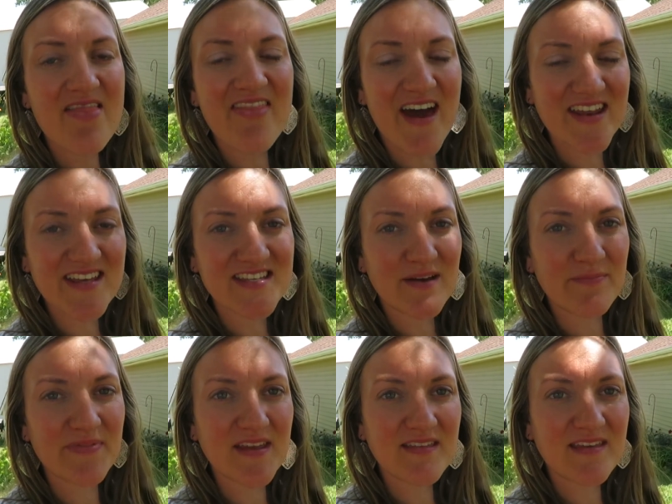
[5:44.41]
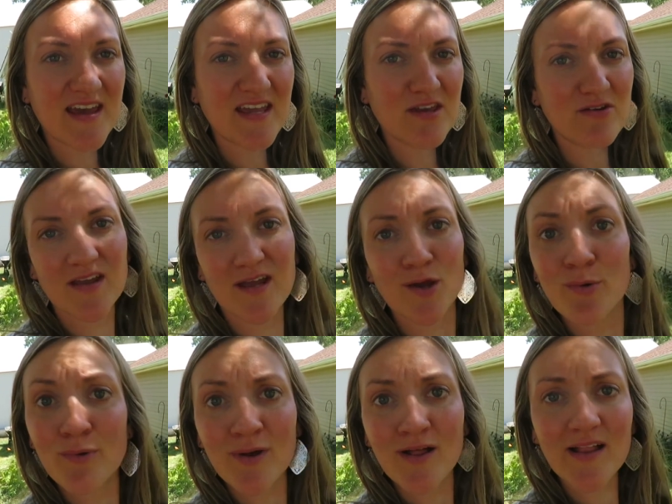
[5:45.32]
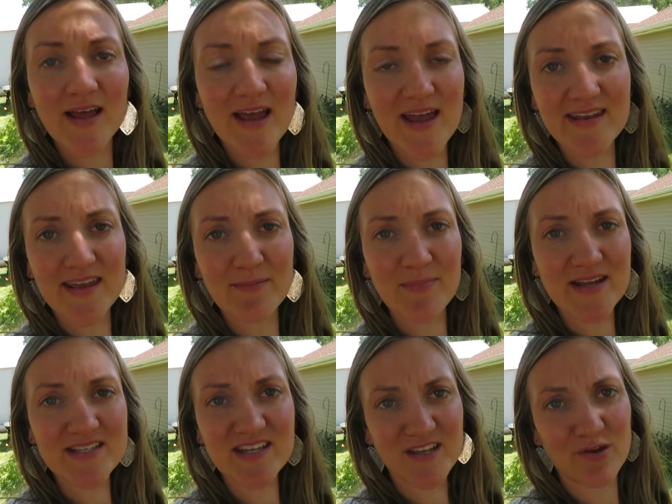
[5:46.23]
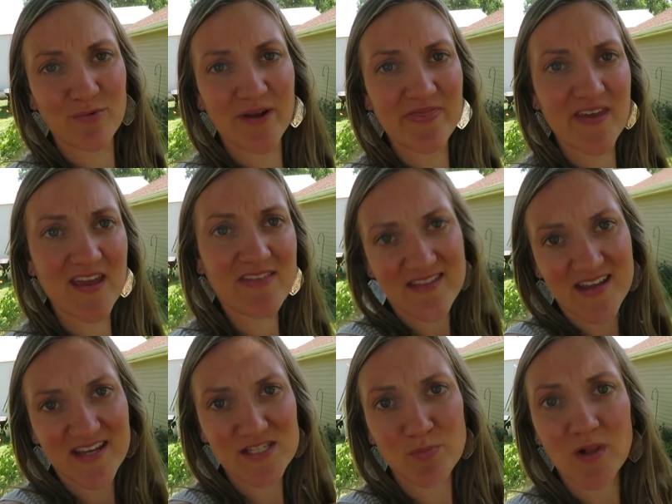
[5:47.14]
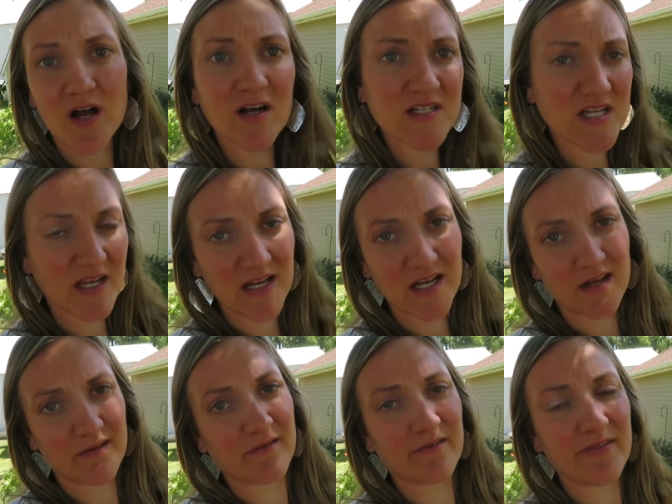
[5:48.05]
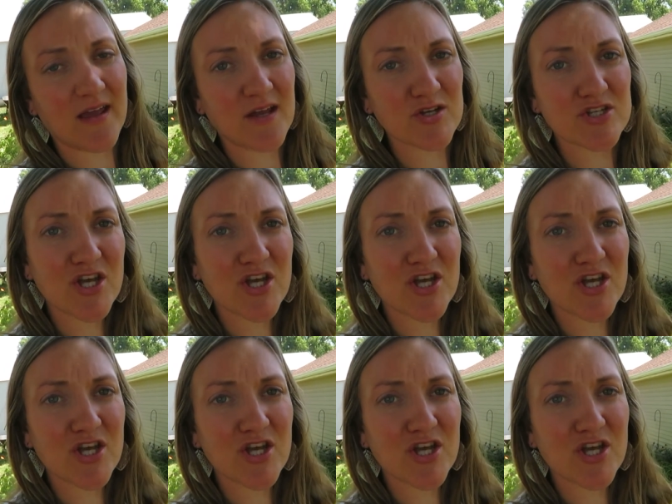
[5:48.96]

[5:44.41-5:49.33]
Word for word: that is something that you can Google and it might tell you one thing and the next blog tell you another thing.